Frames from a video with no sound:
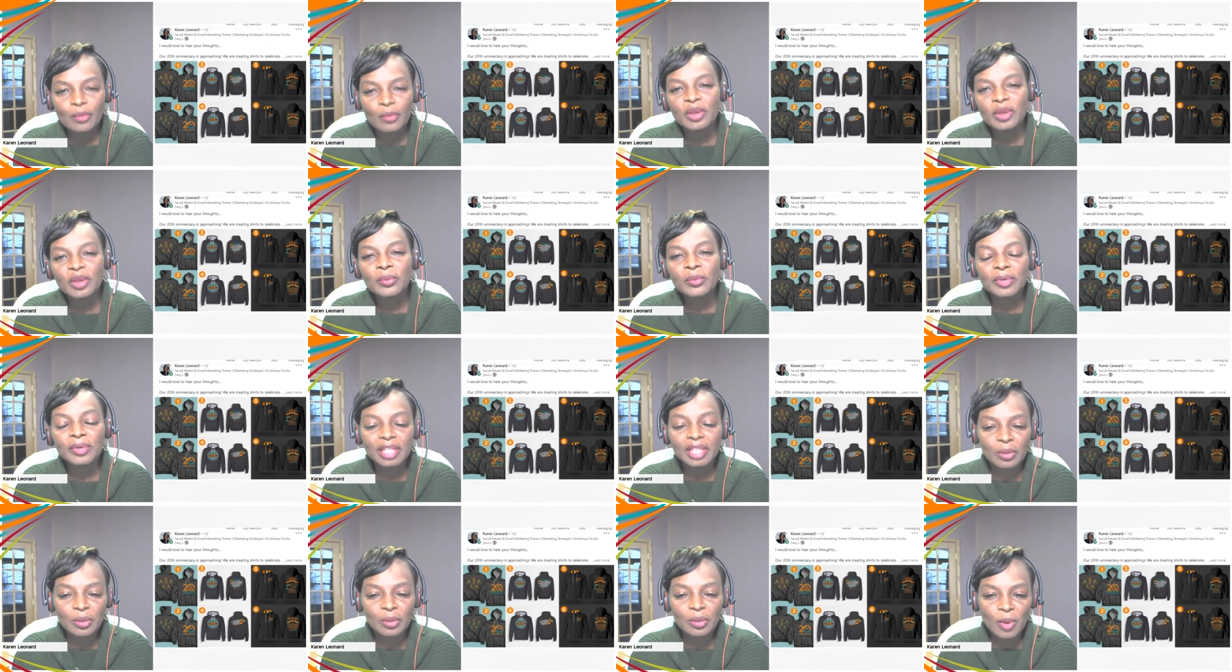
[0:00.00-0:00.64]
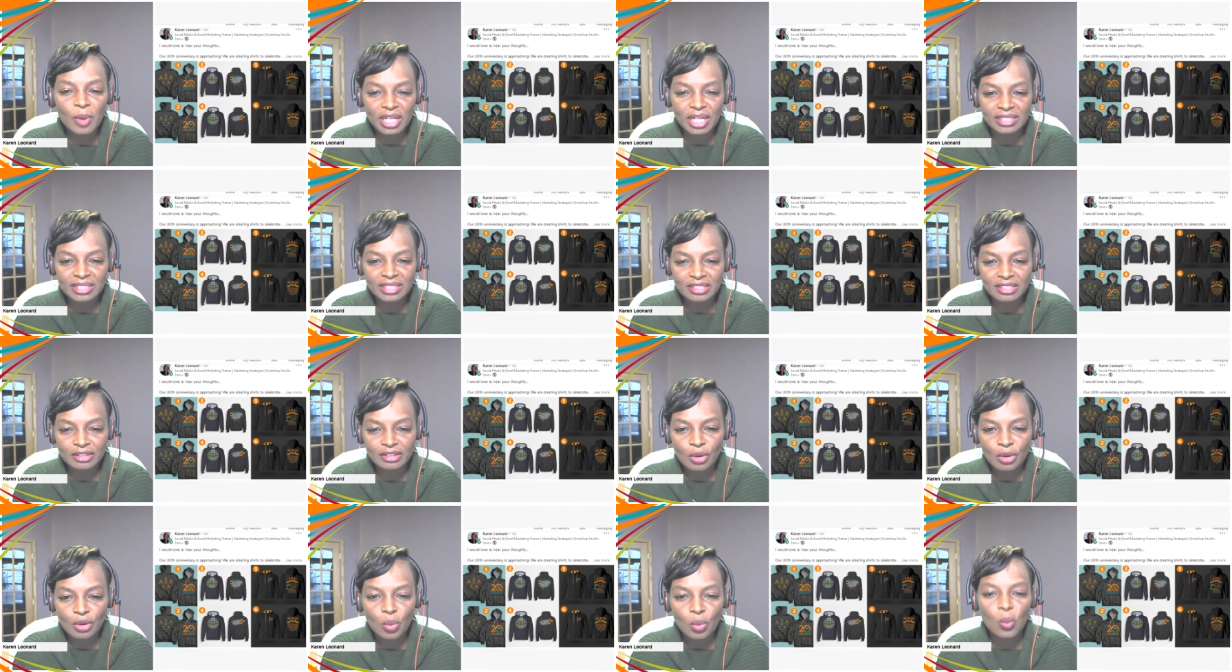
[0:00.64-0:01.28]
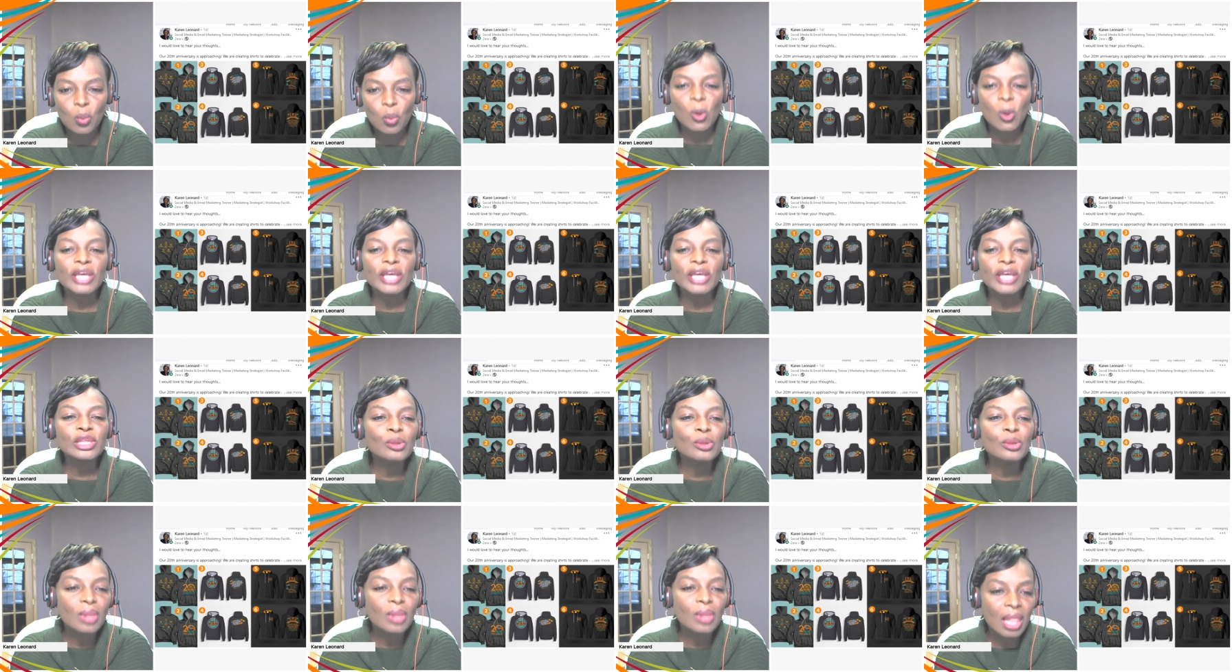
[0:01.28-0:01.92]
We really wanted to know what
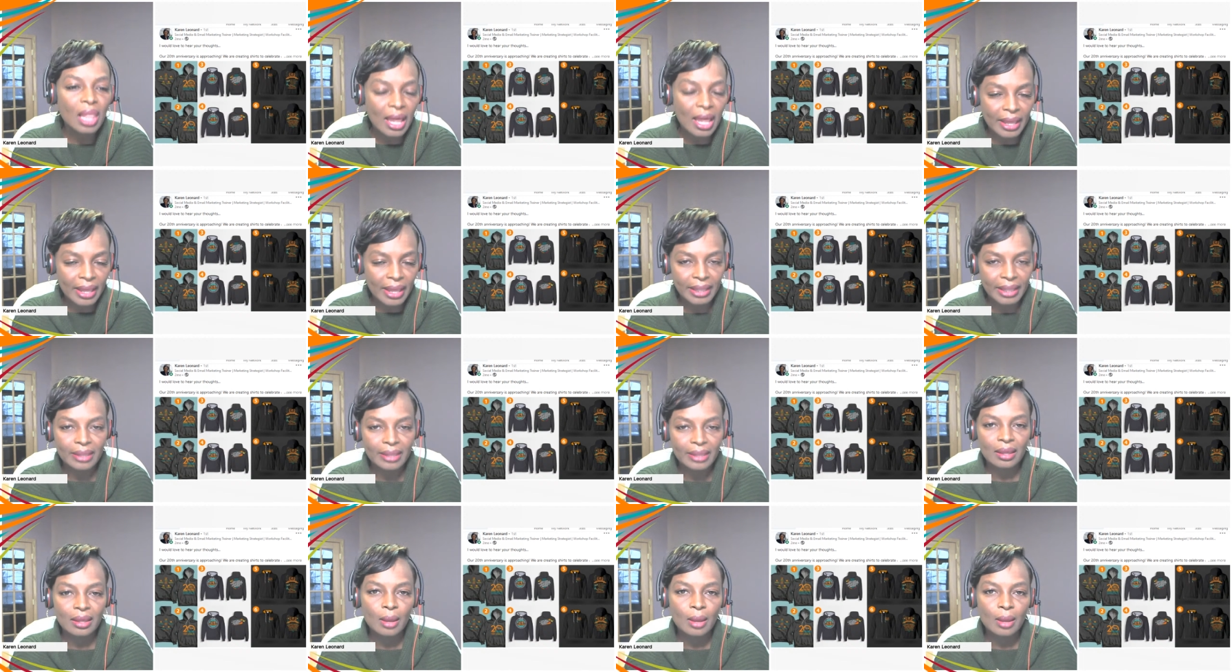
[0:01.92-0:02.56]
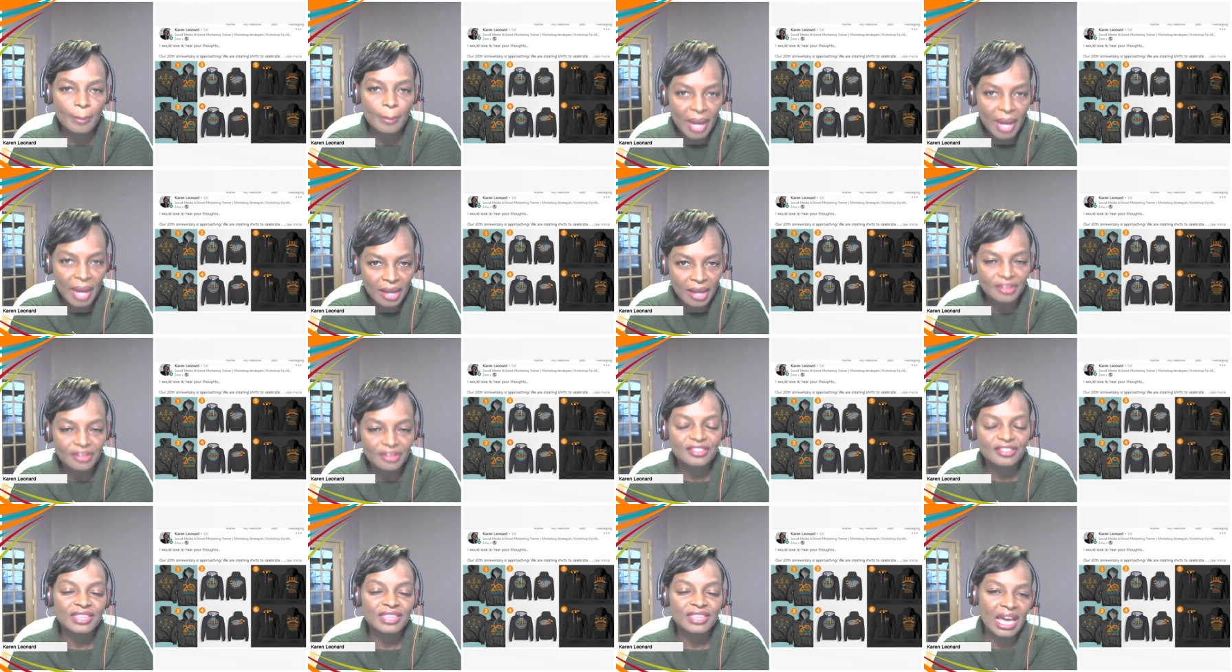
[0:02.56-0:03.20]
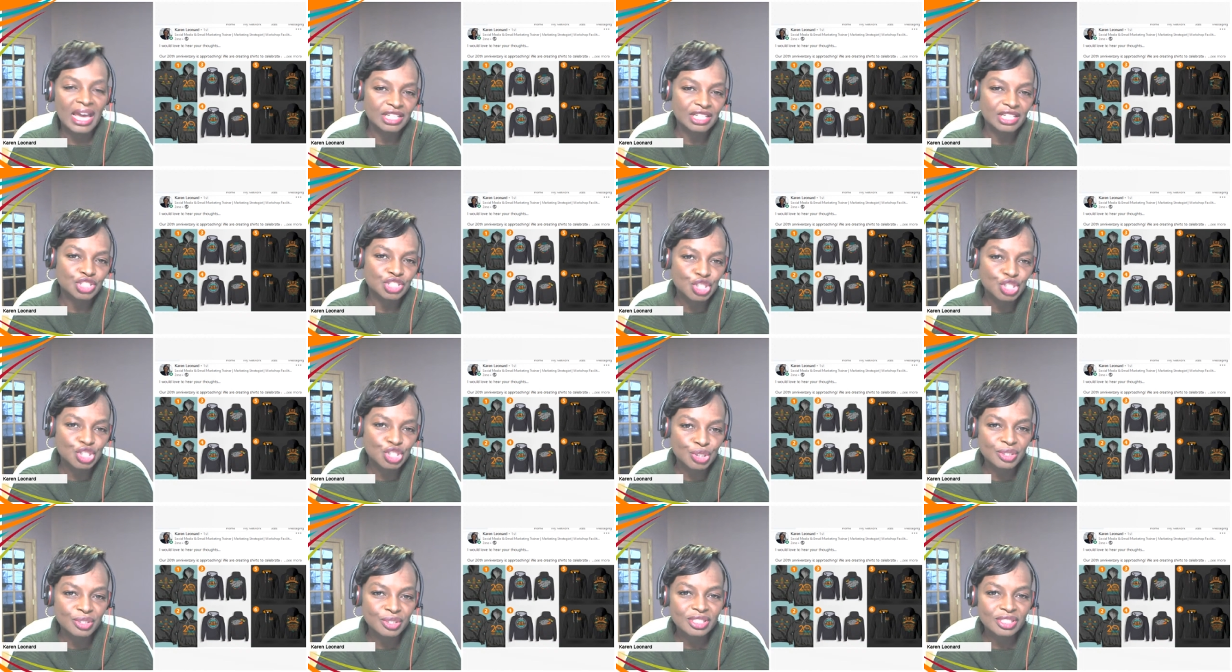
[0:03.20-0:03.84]
you like about that
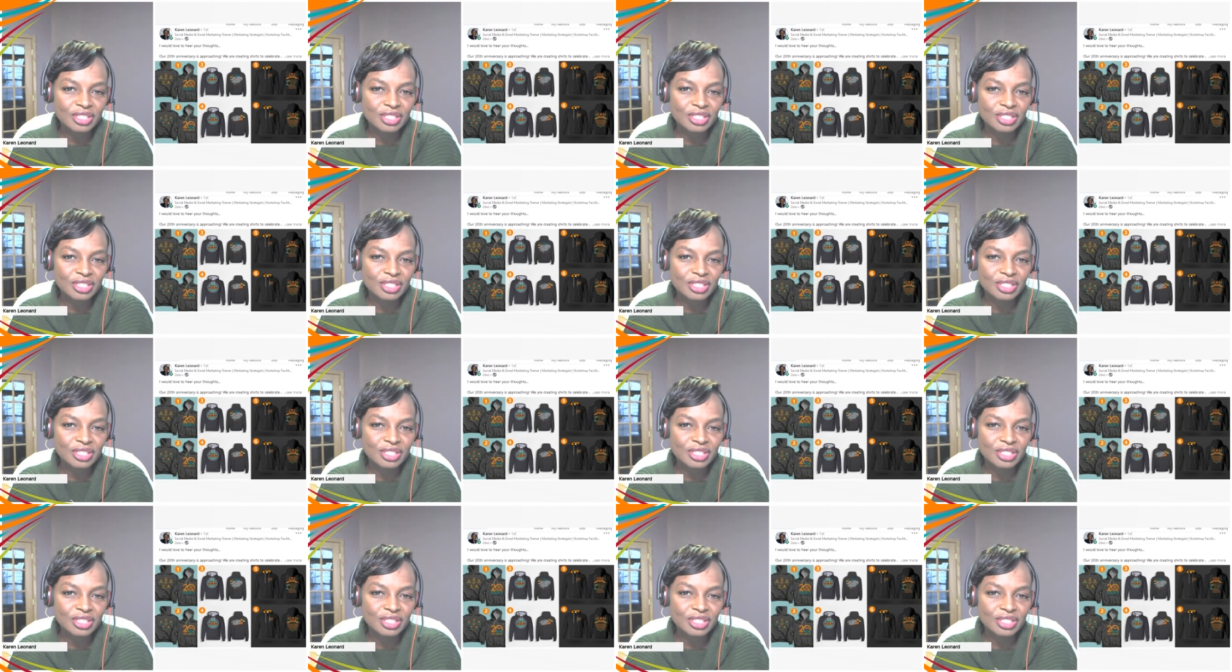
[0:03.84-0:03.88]
shirt.